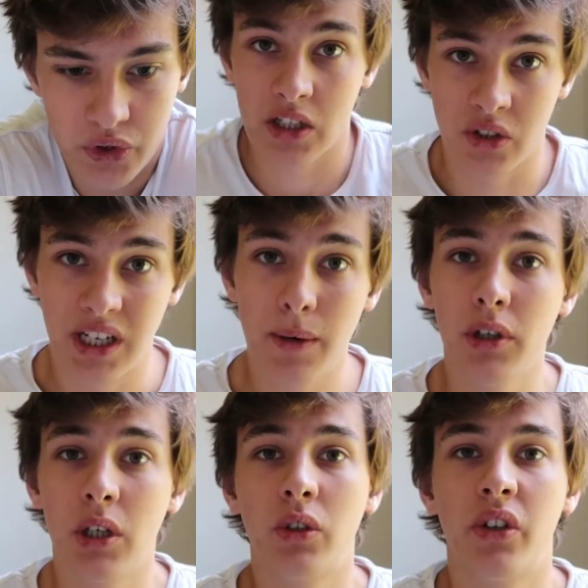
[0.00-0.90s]
So now
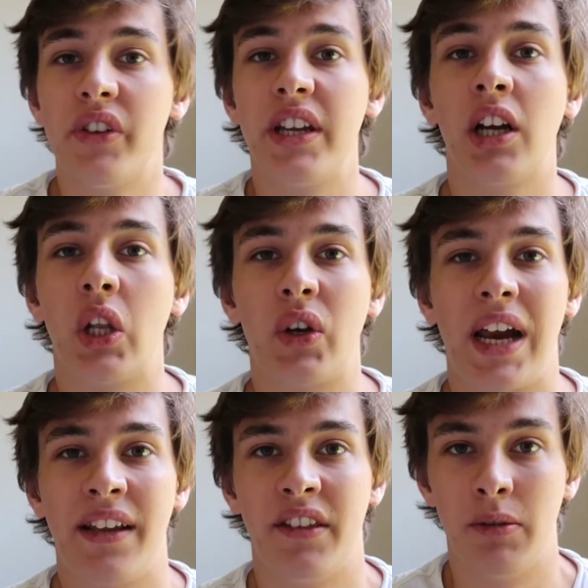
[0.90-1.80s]
we're going to take a look
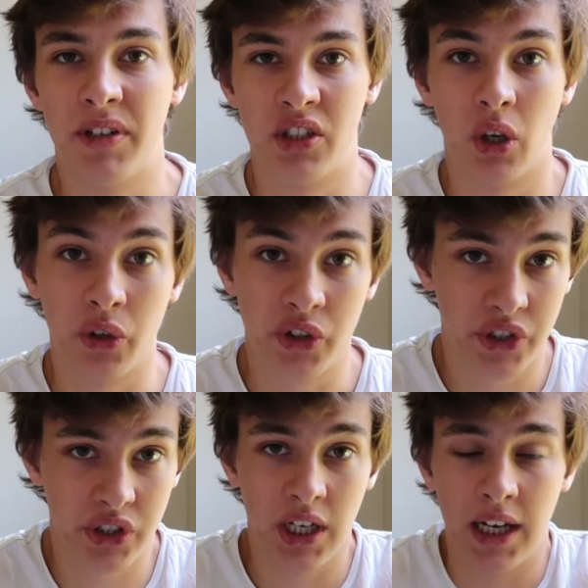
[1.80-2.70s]
at the
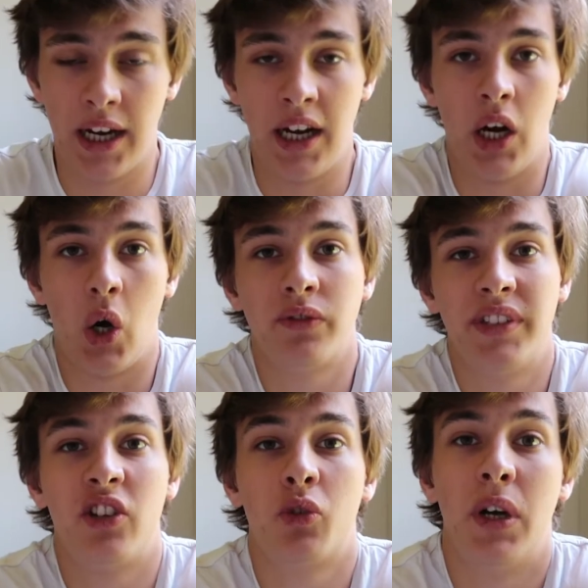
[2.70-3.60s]
results of
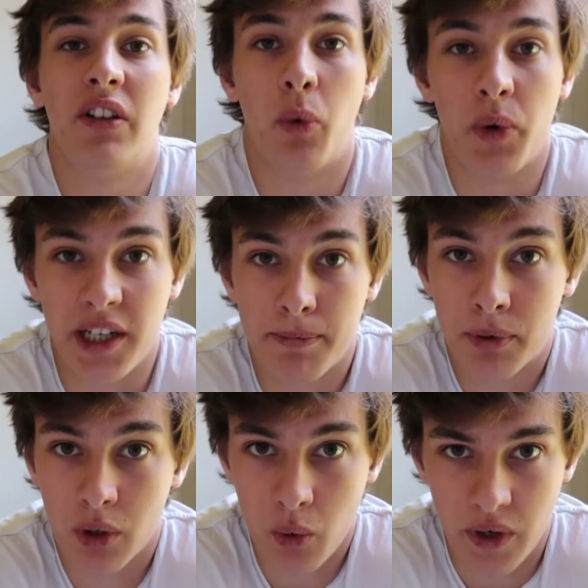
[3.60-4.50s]
that 12 week
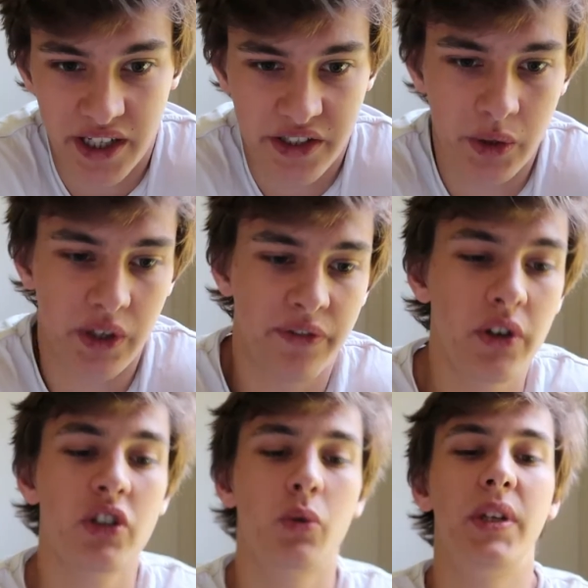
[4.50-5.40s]
progress. So the
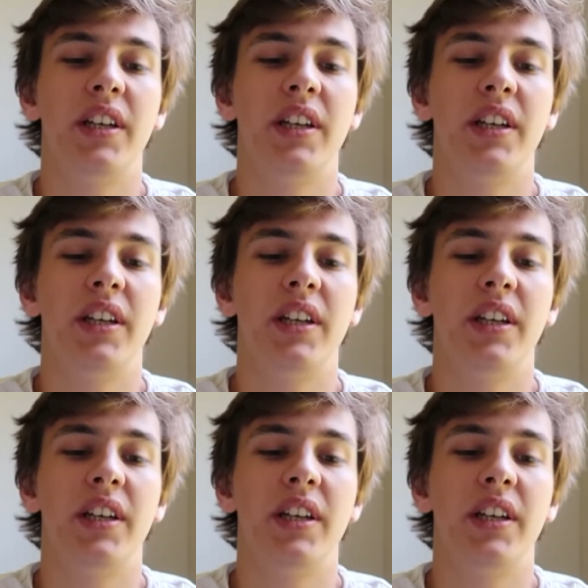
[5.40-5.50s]
first